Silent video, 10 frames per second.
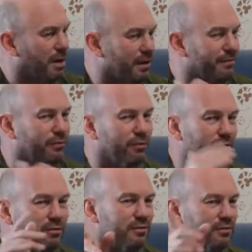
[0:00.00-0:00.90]
mindful
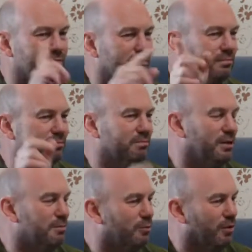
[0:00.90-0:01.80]
that there's
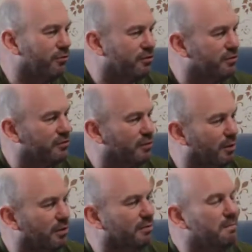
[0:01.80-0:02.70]
people watching this, so I,